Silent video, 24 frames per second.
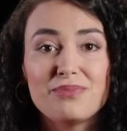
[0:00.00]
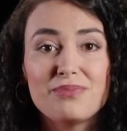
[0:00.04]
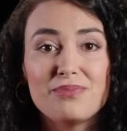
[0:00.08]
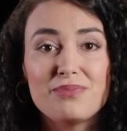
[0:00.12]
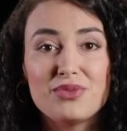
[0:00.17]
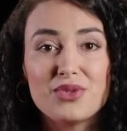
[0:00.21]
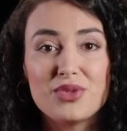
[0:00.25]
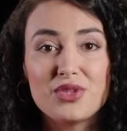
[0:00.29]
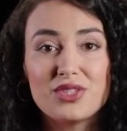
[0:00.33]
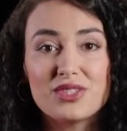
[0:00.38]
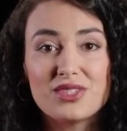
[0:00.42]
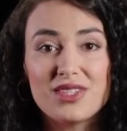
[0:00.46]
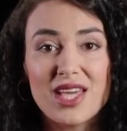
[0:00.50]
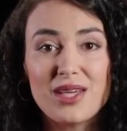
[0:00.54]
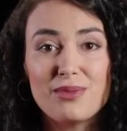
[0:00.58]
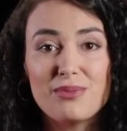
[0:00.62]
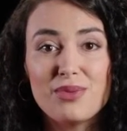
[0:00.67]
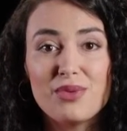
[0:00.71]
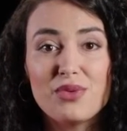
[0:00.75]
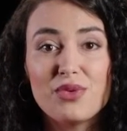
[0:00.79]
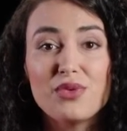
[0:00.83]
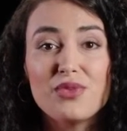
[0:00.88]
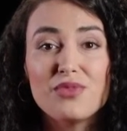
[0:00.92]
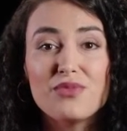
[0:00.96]
For
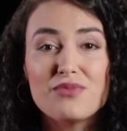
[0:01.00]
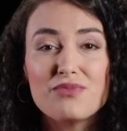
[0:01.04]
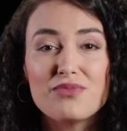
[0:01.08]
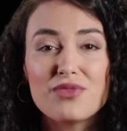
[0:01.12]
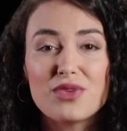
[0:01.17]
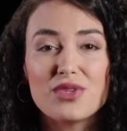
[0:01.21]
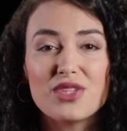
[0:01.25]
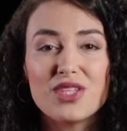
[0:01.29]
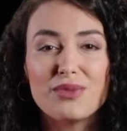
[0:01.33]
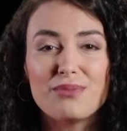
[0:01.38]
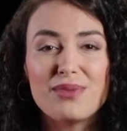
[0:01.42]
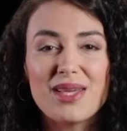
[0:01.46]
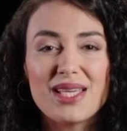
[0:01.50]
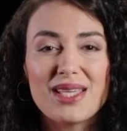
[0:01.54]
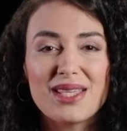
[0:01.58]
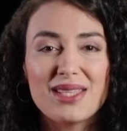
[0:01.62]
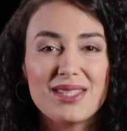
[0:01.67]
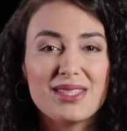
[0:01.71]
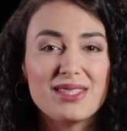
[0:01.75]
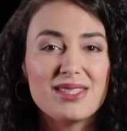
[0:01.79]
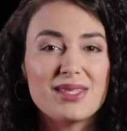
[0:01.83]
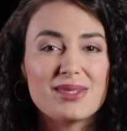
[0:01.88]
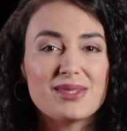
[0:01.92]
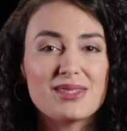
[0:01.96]
example, voting
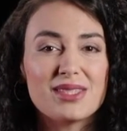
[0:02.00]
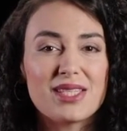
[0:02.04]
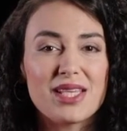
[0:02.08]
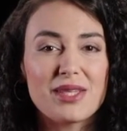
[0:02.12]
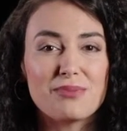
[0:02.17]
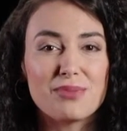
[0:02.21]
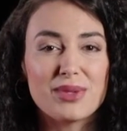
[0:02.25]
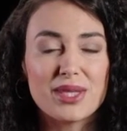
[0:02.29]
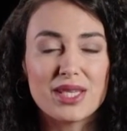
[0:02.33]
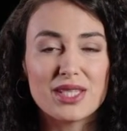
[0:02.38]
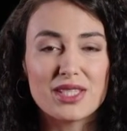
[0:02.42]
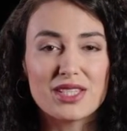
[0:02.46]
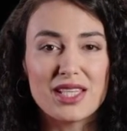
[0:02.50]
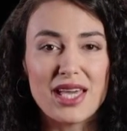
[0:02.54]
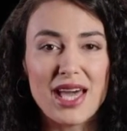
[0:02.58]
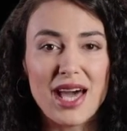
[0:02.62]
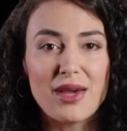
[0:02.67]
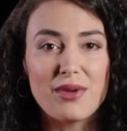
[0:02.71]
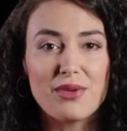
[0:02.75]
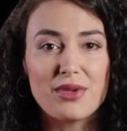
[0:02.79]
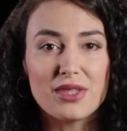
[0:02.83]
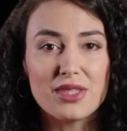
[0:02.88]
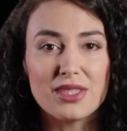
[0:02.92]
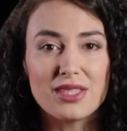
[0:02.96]
mechanisms can be a
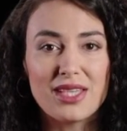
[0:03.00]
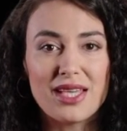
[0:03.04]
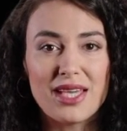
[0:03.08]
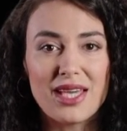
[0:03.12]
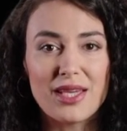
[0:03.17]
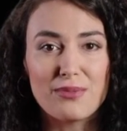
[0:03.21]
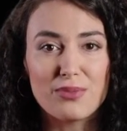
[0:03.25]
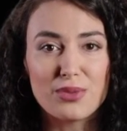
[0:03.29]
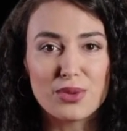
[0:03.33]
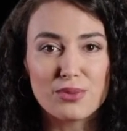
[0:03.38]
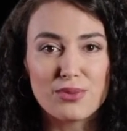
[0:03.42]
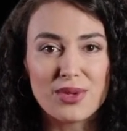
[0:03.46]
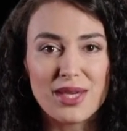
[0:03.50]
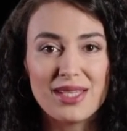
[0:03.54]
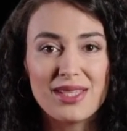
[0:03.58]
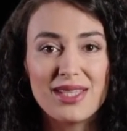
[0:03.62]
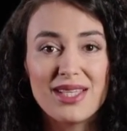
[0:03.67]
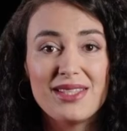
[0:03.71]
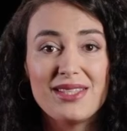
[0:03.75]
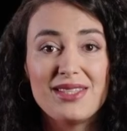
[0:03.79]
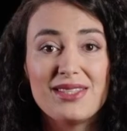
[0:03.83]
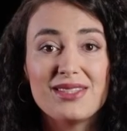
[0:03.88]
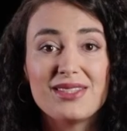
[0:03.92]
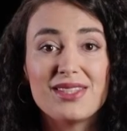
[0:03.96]
challenge to implement
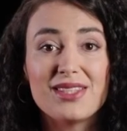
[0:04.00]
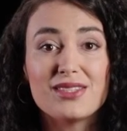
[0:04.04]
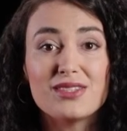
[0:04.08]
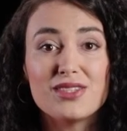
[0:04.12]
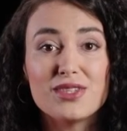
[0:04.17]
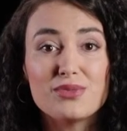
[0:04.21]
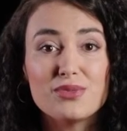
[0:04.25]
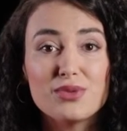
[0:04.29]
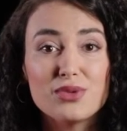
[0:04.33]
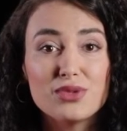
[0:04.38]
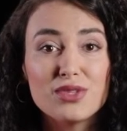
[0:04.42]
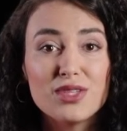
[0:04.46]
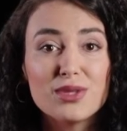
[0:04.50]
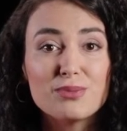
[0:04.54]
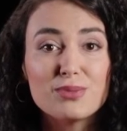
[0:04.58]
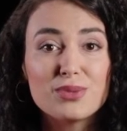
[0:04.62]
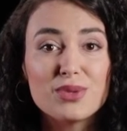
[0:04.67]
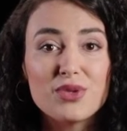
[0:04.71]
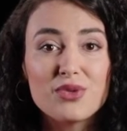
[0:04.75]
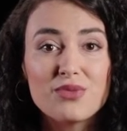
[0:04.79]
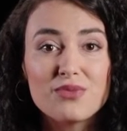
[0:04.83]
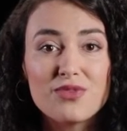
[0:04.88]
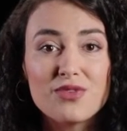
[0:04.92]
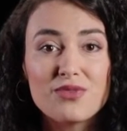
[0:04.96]
in a system using
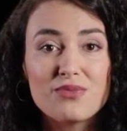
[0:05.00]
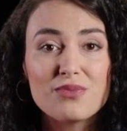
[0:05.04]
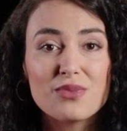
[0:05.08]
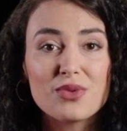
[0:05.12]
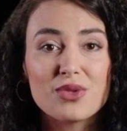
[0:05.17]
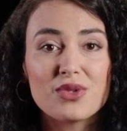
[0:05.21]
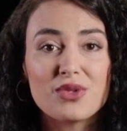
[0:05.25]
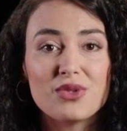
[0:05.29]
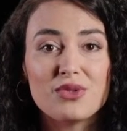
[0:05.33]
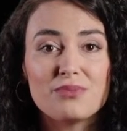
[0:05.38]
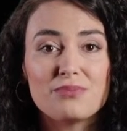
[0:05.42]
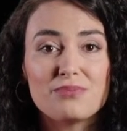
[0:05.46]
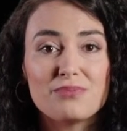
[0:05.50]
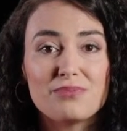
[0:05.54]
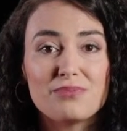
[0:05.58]
proof of work.